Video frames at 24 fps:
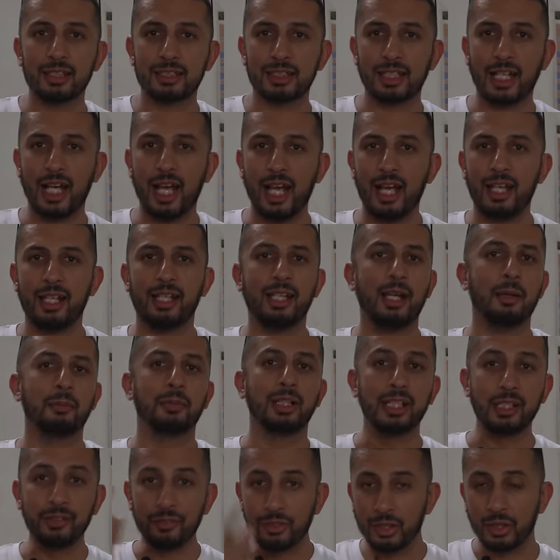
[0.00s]
car and I'm
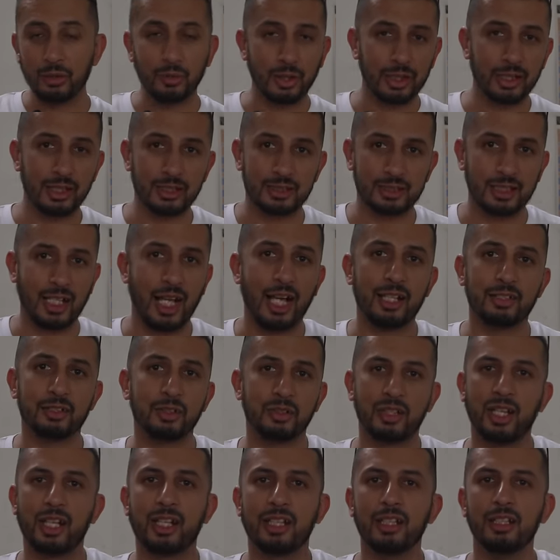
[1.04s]
leaving with this car
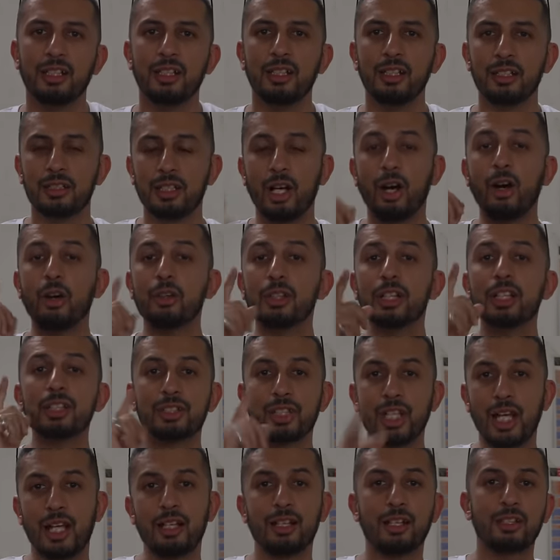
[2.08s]
today. The only
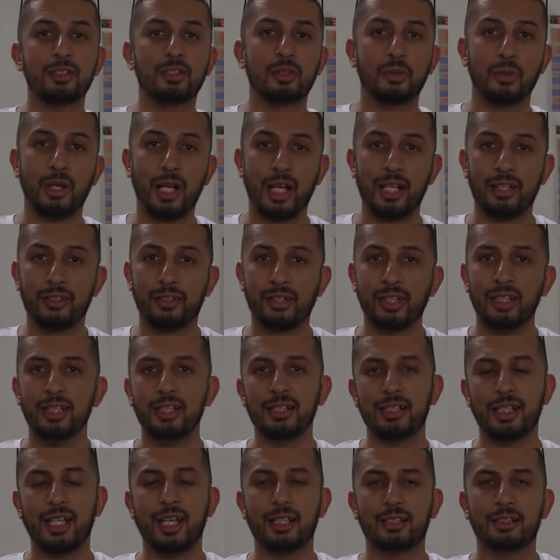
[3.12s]
challenge was
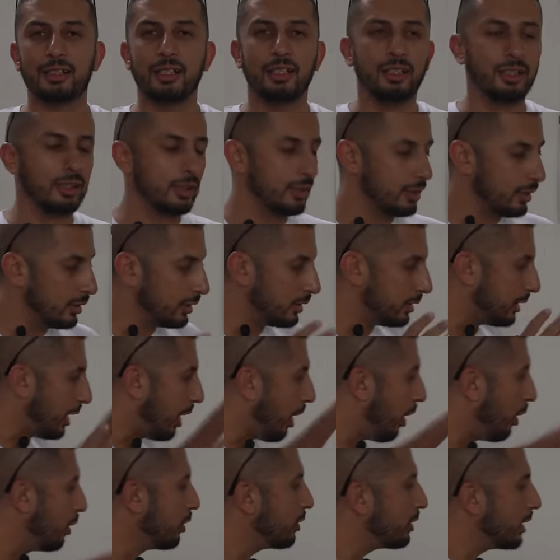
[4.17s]
that the
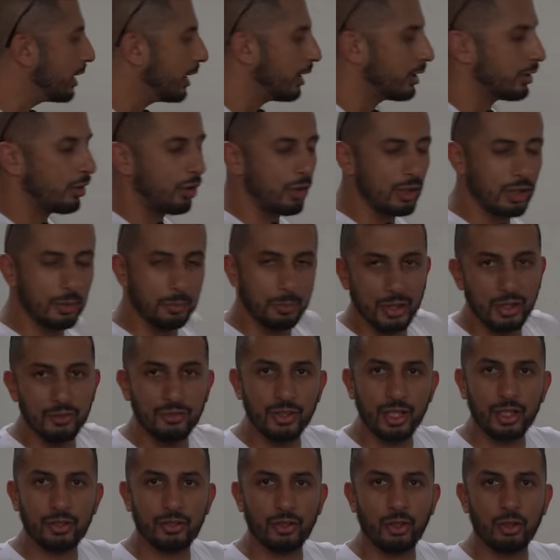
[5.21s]
owner or the
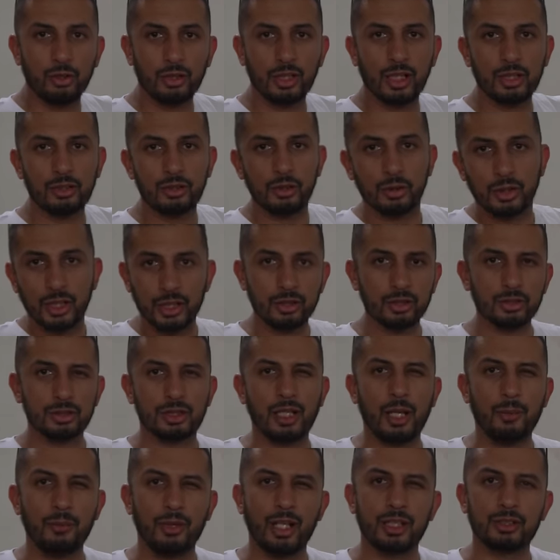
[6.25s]
previous owner took it to
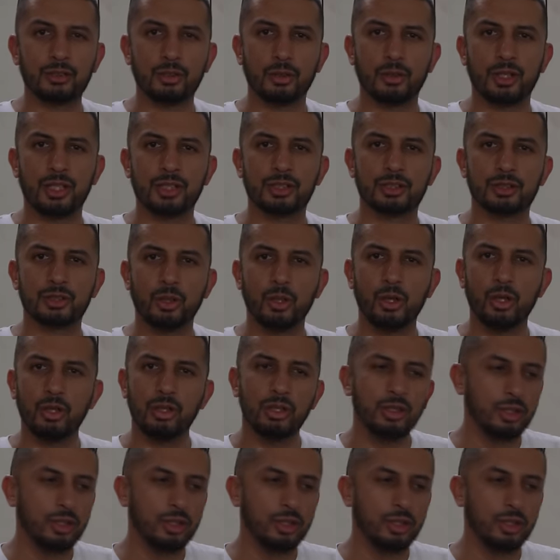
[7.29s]
someone to restore,